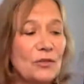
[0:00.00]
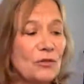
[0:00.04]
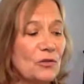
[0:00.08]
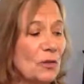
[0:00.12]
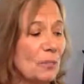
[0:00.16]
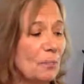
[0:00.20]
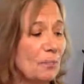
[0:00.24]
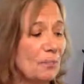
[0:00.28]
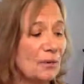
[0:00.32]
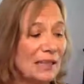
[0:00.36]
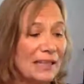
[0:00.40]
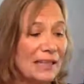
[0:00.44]
The
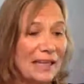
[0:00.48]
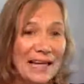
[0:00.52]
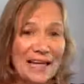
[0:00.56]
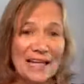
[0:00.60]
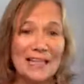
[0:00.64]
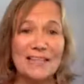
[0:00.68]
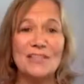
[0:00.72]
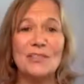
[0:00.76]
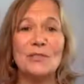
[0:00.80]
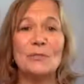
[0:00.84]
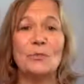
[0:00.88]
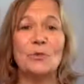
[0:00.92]

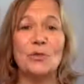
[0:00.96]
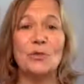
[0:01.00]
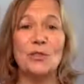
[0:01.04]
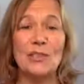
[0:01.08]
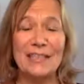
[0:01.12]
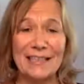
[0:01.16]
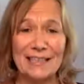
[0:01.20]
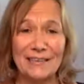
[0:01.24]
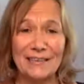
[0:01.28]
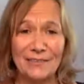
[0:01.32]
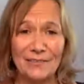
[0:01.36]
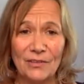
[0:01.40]
plants will
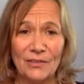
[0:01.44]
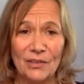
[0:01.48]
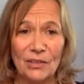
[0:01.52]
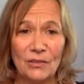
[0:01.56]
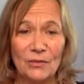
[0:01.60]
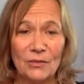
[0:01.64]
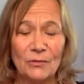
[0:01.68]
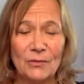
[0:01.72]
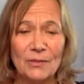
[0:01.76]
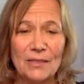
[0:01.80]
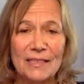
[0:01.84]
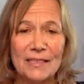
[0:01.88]
heal
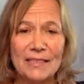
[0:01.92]
you.